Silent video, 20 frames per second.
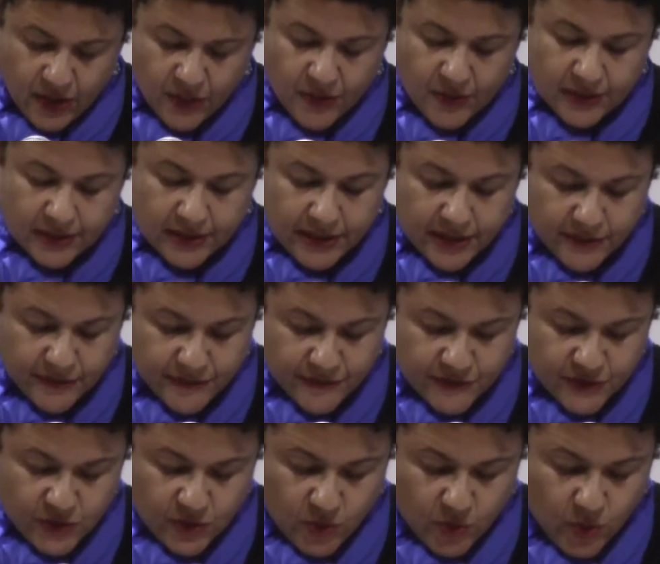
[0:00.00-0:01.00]
the
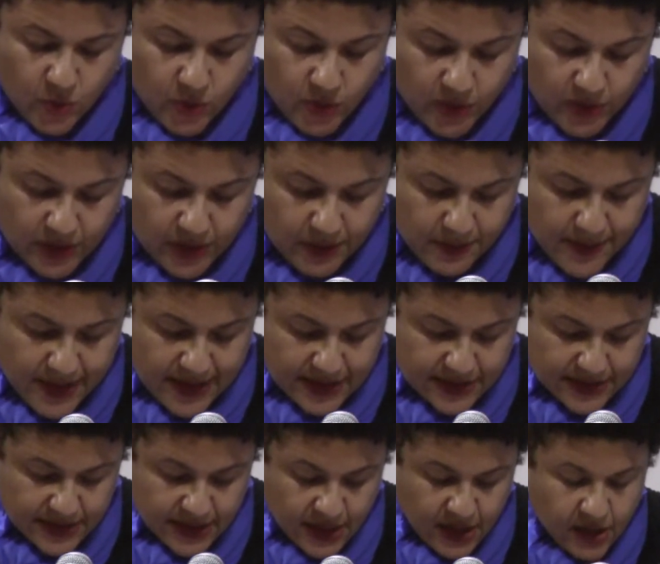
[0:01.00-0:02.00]
lift or
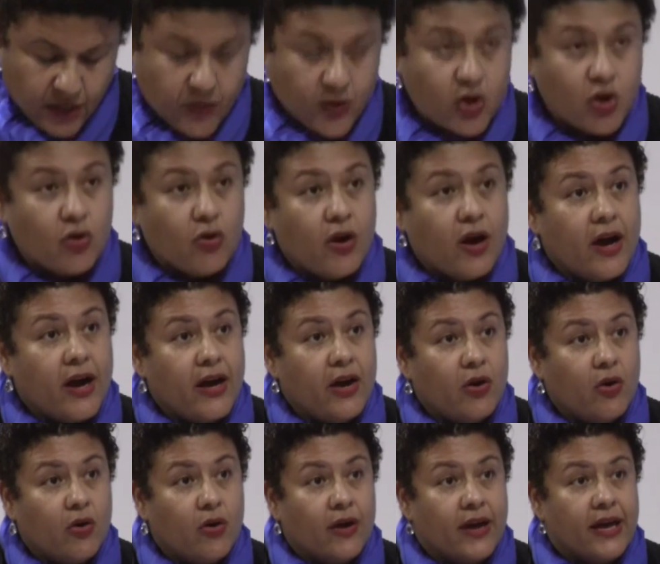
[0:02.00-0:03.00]
lament, the cry
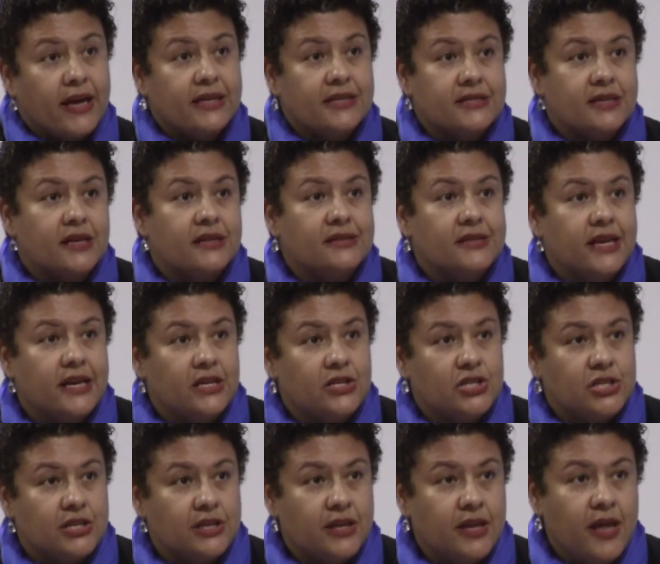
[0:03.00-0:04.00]
or
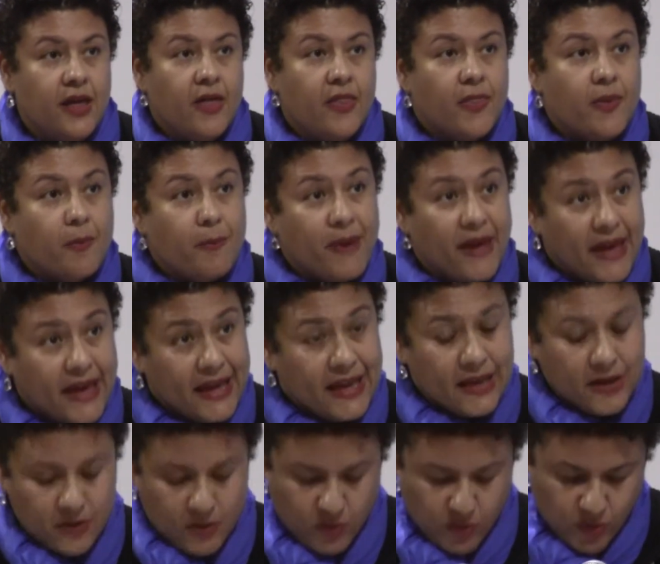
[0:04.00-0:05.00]
exaltation, the
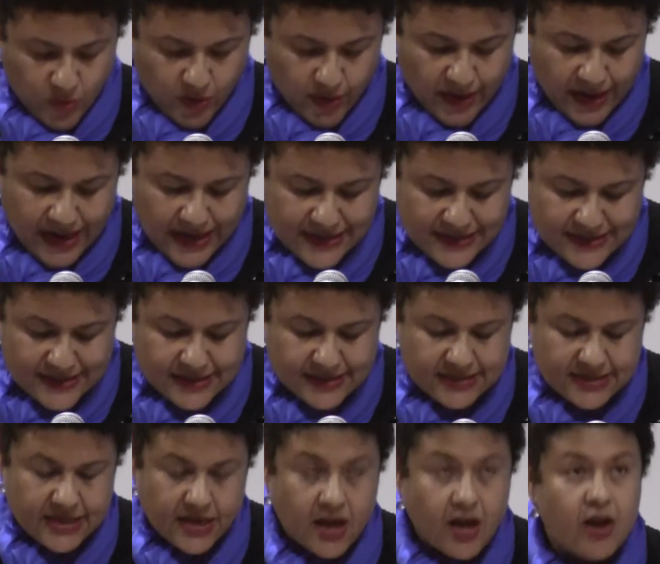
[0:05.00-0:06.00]
pain or
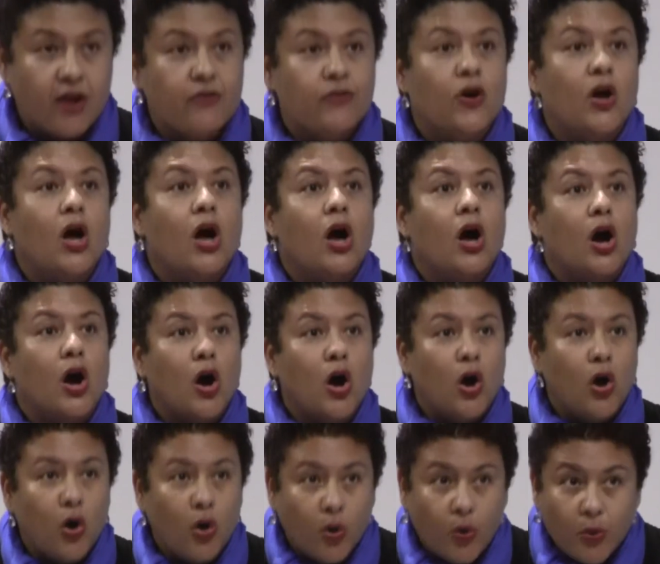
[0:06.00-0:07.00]
ecstasy of,
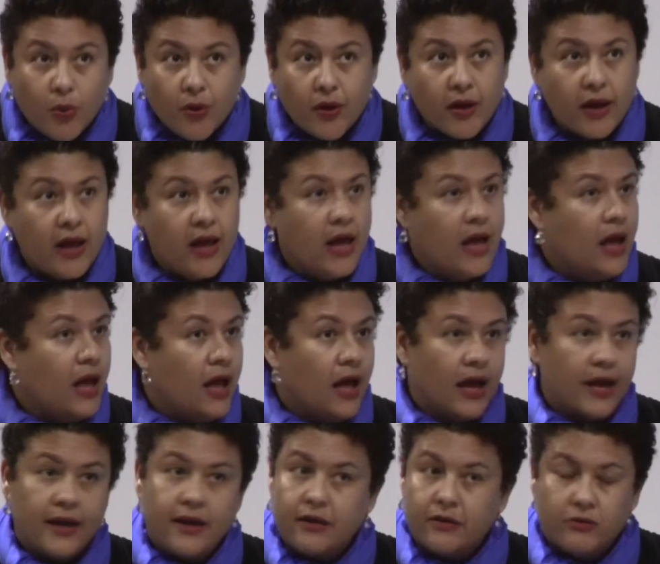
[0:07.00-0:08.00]
oh,
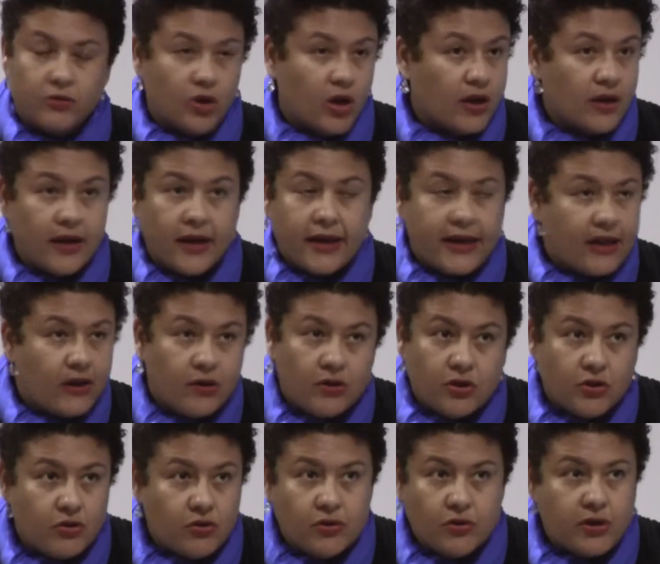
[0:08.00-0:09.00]
I, lo I,
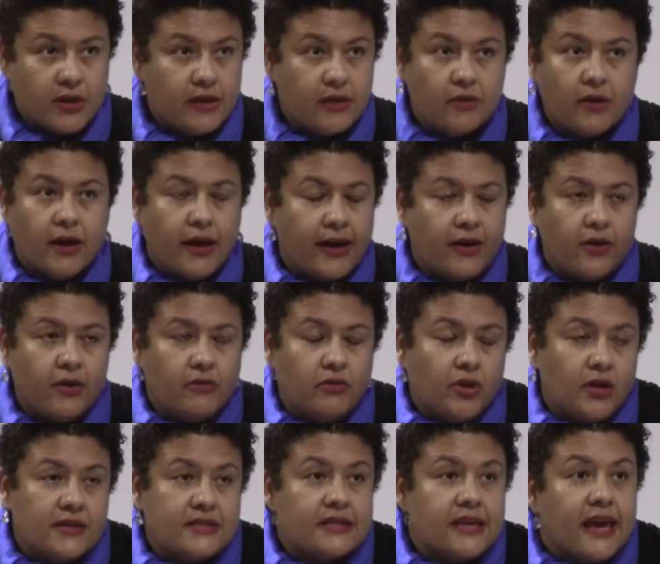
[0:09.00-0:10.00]
you, I
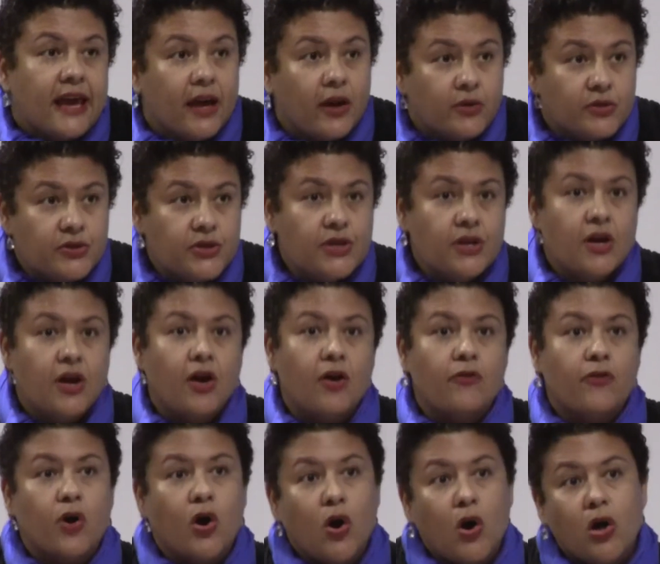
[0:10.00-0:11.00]
lost count
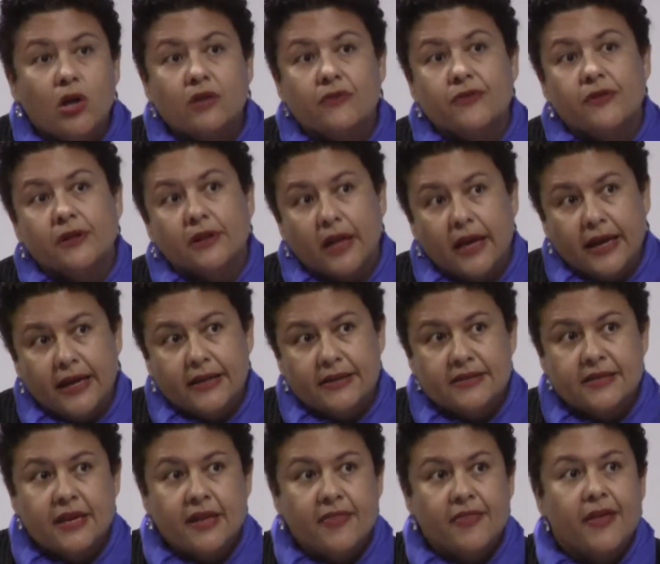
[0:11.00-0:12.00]
of all of the
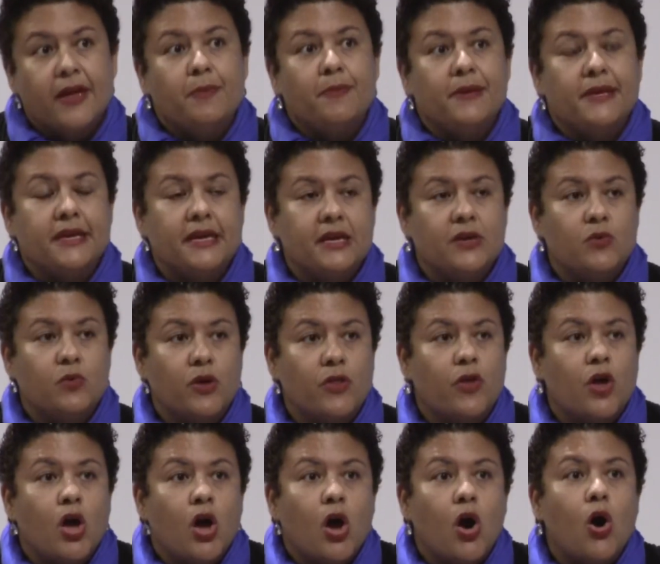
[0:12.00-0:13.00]
lines that begin
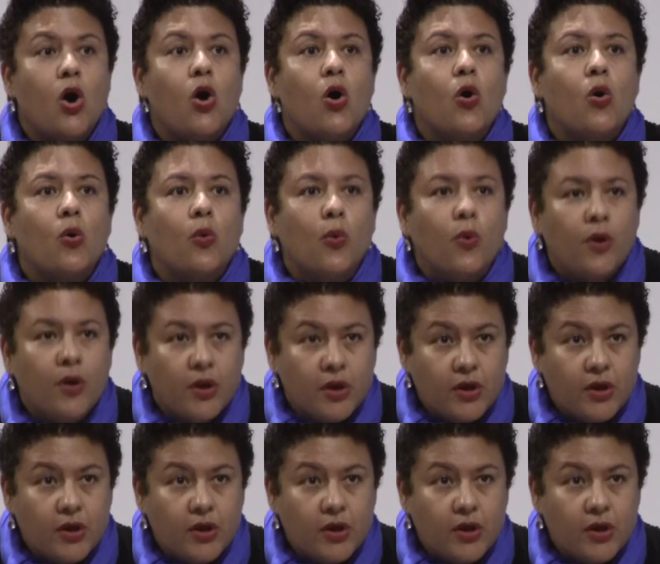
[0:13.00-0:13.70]
with oh,